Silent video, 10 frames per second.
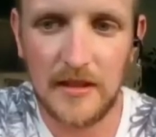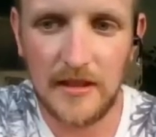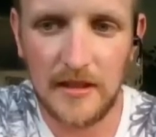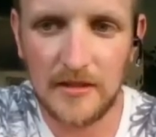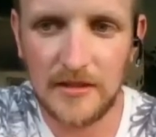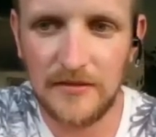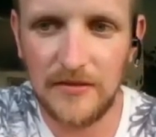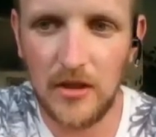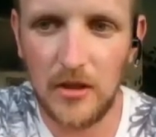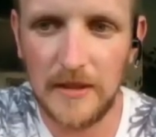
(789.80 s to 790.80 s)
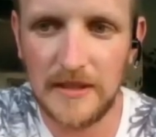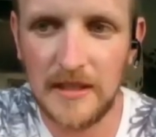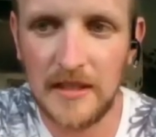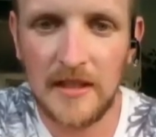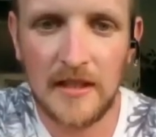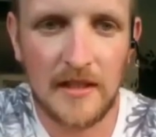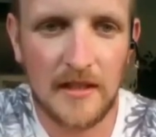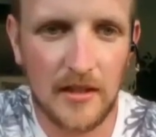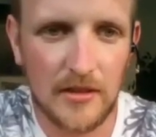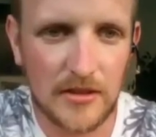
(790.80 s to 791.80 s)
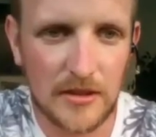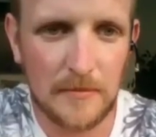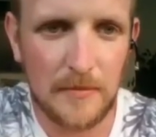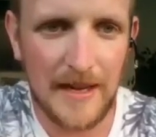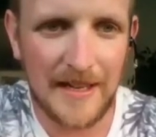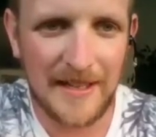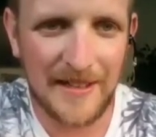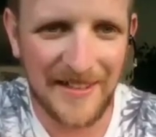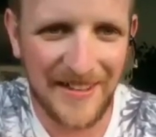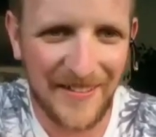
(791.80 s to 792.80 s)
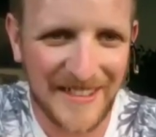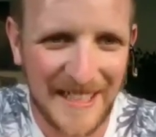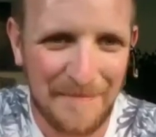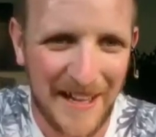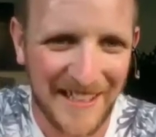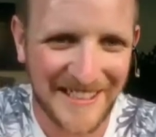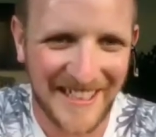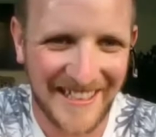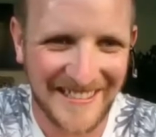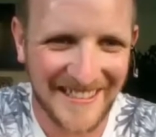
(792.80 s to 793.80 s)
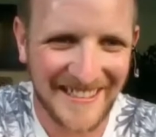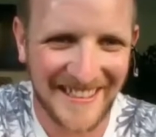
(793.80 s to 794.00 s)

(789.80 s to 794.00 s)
Good, lunging forward, lunging back. Oh, where's that balance tonight?